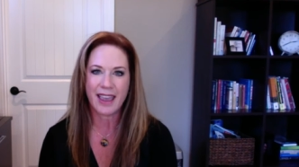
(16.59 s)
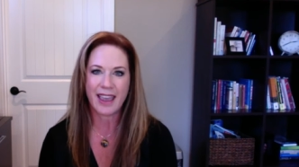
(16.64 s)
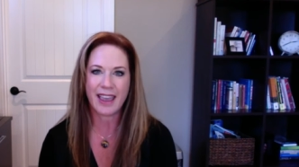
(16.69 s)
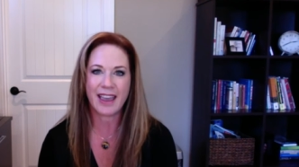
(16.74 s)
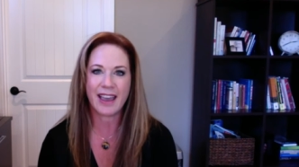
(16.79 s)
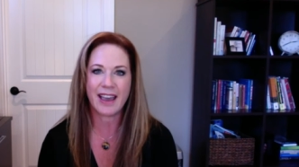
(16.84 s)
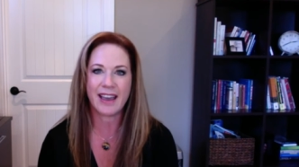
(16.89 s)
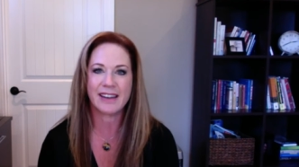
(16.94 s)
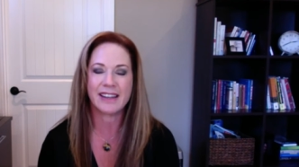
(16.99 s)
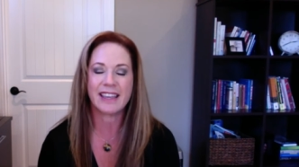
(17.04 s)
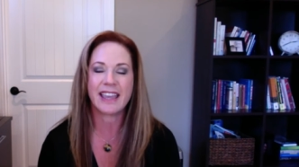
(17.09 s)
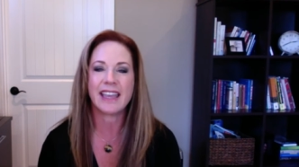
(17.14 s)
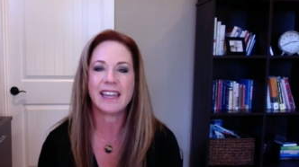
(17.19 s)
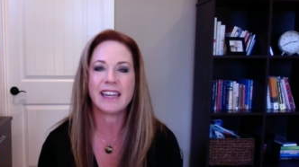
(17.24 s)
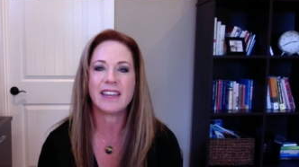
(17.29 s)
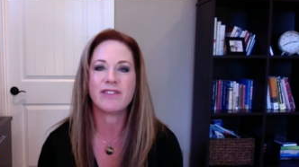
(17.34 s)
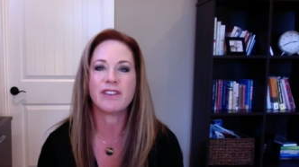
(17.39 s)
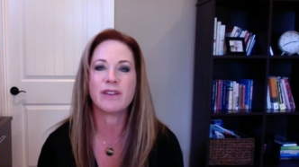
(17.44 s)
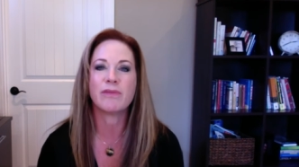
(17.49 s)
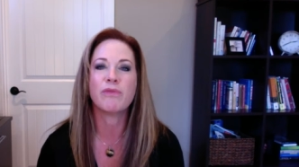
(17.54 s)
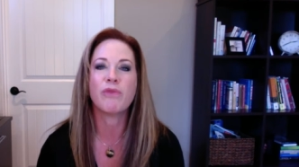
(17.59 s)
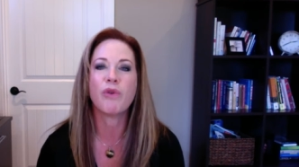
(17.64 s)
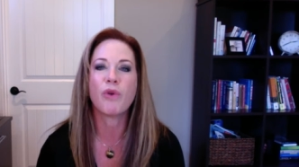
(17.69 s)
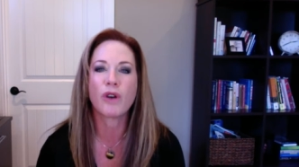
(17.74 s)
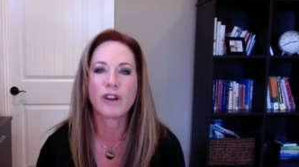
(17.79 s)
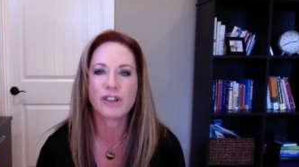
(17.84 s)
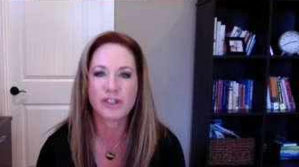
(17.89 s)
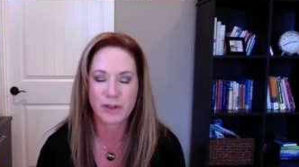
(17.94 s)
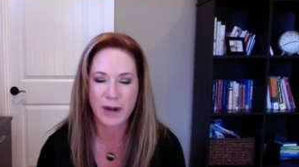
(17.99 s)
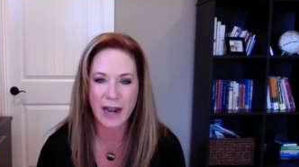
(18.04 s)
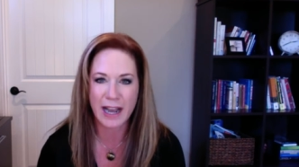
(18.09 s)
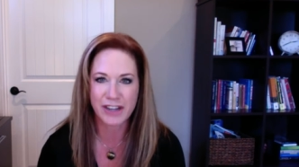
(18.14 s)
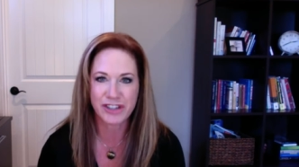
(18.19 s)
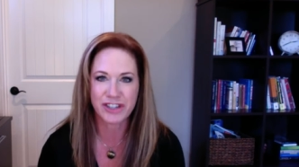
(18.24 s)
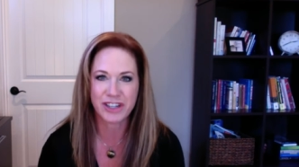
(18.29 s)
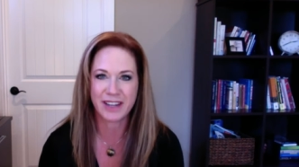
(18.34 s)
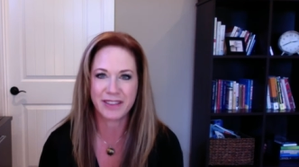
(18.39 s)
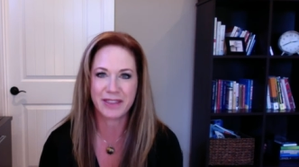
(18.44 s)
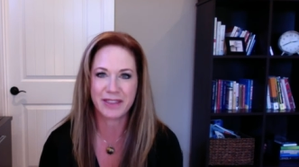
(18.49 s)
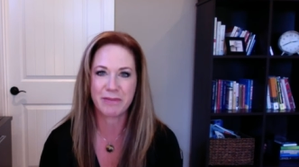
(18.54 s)
and gain even more
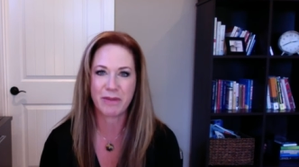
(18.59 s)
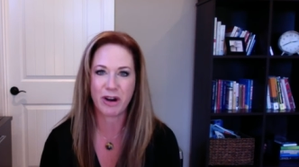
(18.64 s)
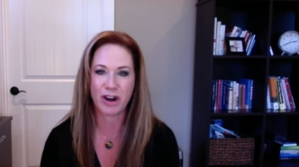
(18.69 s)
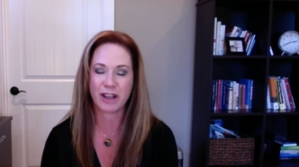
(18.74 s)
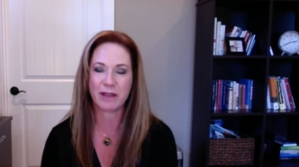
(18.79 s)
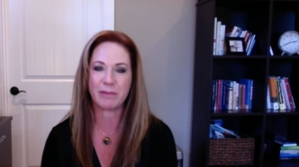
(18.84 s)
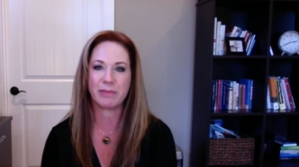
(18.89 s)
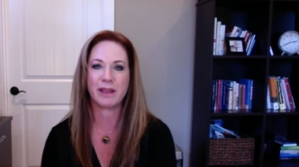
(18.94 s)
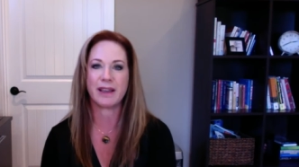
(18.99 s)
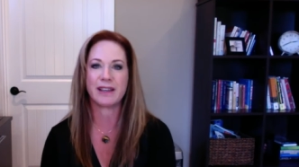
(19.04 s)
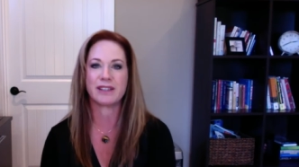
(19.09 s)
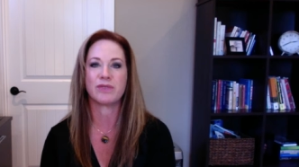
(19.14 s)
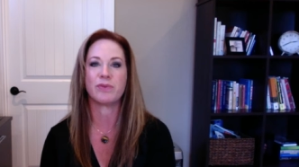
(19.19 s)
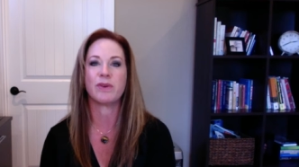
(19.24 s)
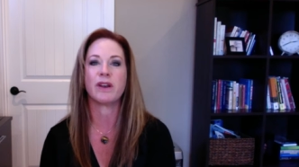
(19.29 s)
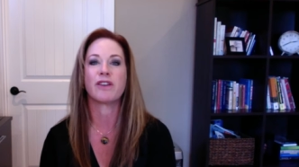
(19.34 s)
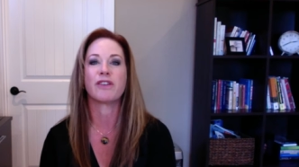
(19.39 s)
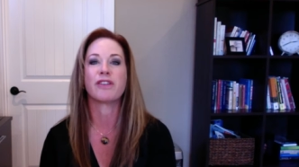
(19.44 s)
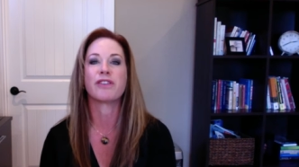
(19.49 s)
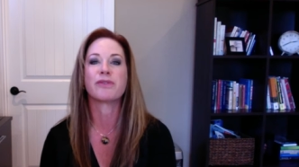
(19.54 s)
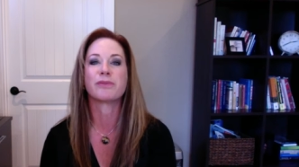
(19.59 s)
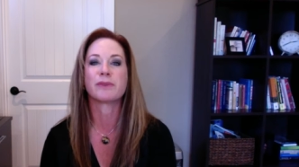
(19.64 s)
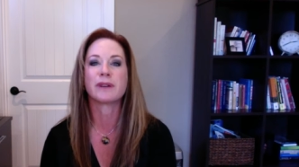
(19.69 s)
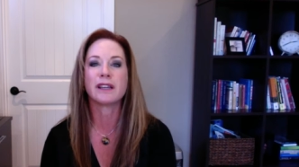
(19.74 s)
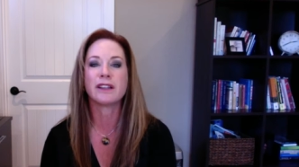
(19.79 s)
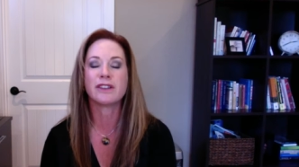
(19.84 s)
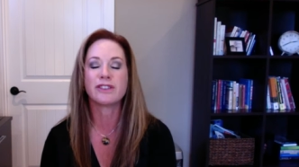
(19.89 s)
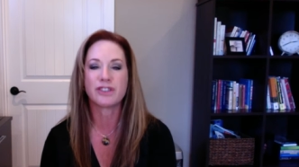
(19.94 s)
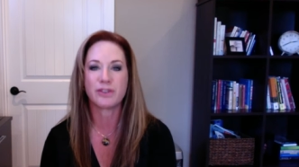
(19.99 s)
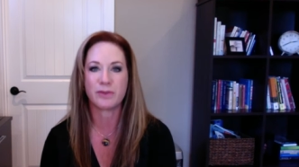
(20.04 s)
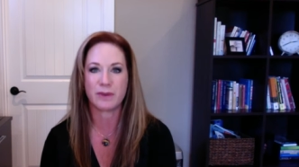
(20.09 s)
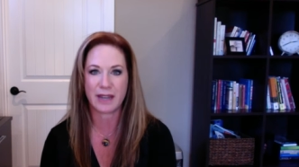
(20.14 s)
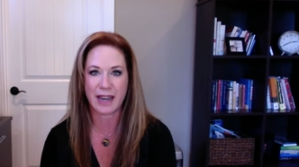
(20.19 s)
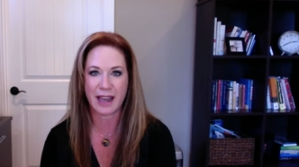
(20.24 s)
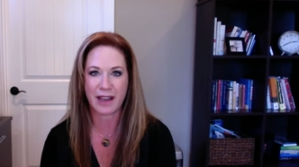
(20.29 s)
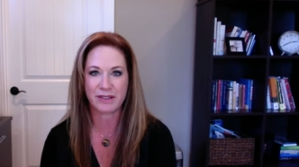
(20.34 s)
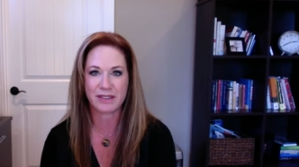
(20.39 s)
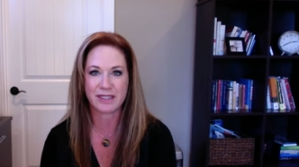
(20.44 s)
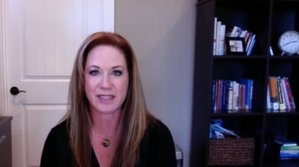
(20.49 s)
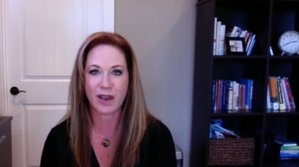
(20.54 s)
traction in the marketplace, we are thrilled to
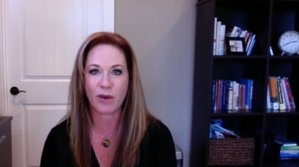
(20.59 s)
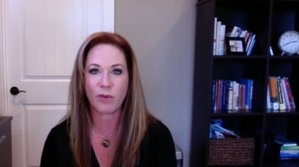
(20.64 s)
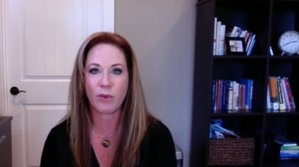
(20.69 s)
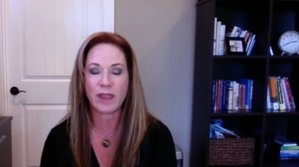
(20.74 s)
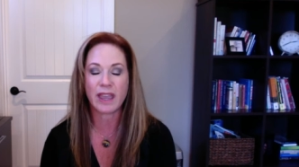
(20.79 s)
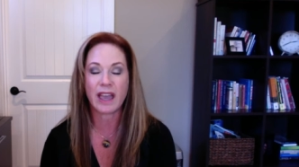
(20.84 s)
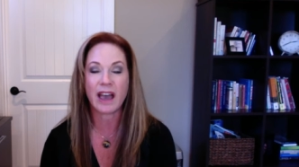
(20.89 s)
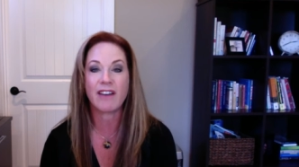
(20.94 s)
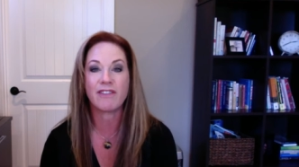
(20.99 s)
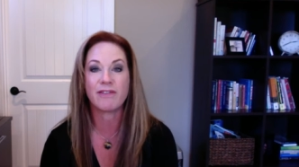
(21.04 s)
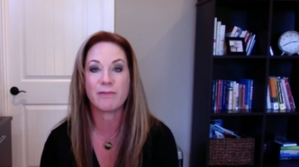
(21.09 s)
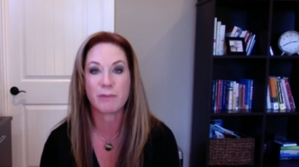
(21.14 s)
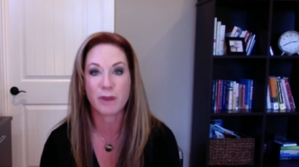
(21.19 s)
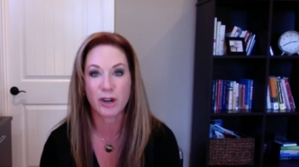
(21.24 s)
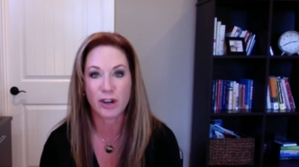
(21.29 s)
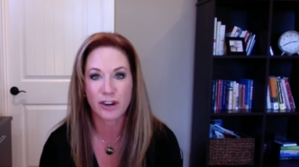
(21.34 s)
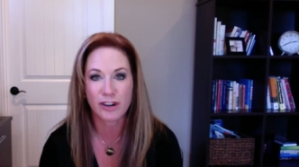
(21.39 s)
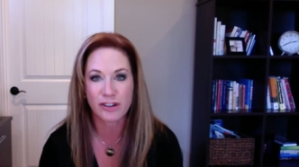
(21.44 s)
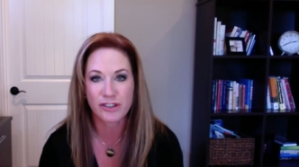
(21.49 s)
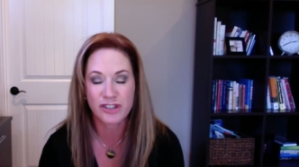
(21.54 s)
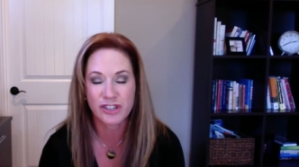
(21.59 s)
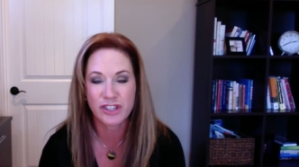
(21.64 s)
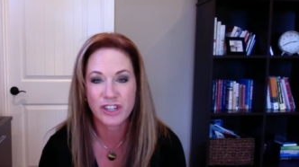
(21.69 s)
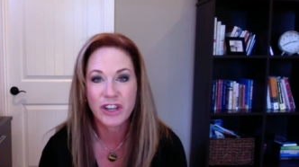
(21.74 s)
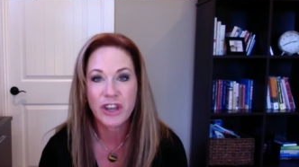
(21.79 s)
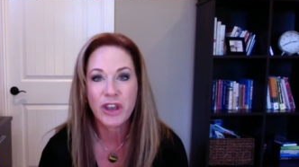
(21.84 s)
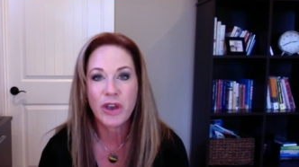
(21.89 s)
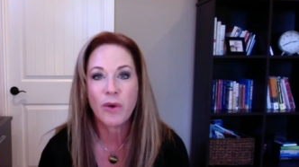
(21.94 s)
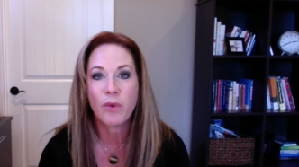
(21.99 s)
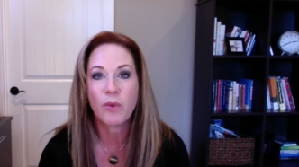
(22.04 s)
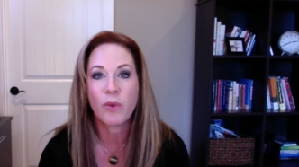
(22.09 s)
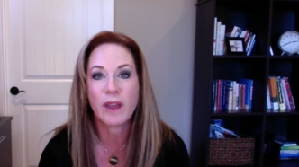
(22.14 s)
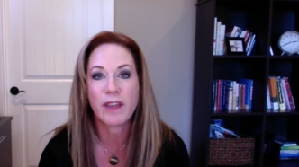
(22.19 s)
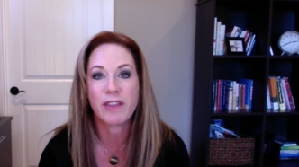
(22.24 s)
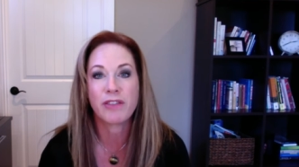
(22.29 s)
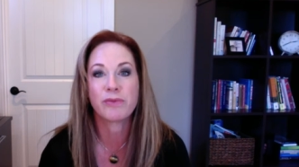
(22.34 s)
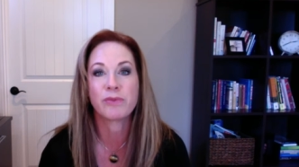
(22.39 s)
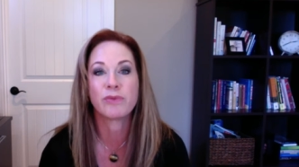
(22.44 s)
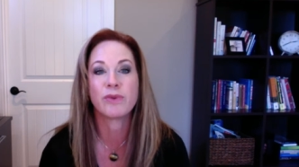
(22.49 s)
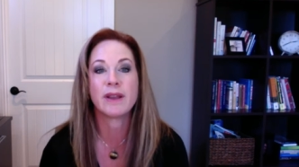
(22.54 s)
announce that we have merged
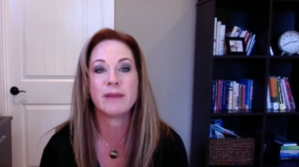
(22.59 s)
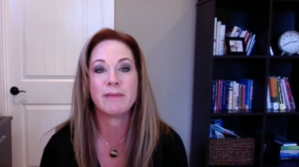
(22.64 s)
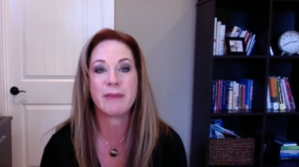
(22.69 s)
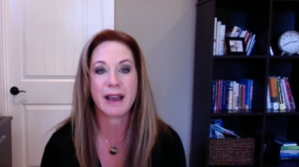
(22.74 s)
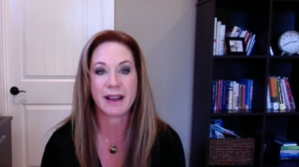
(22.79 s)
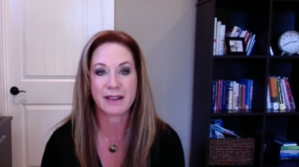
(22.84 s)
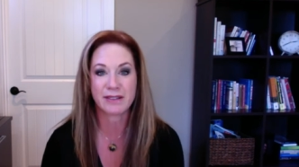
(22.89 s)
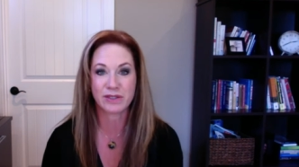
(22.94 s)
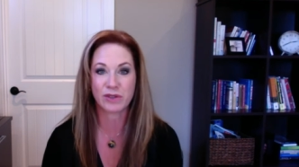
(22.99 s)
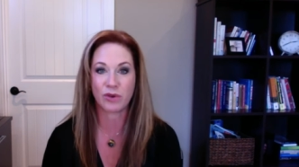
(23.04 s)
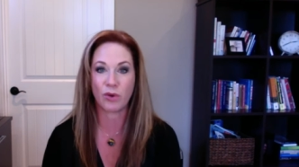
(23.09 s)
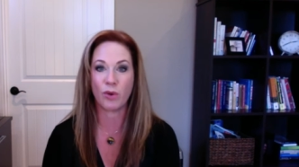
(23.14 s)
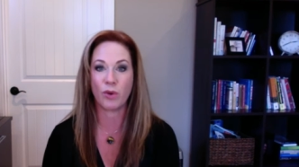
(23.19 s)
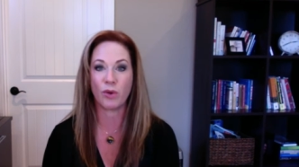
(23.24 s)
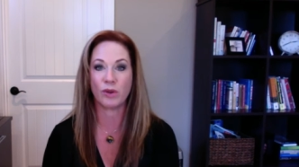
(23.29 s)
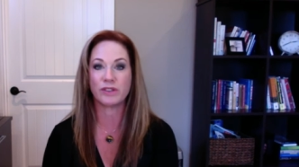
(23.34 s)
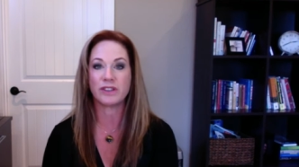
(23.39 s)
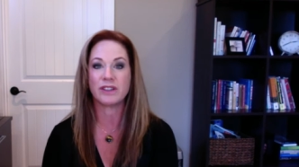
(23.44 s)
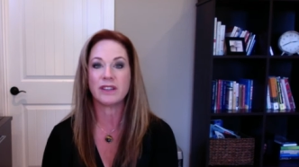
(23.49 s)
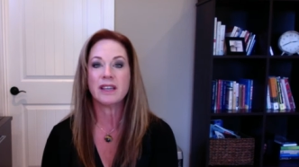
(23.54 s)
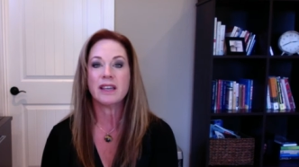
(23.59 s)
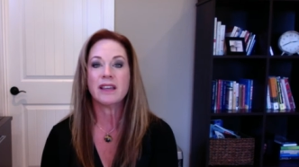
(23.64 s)
with RE/MAX Gold.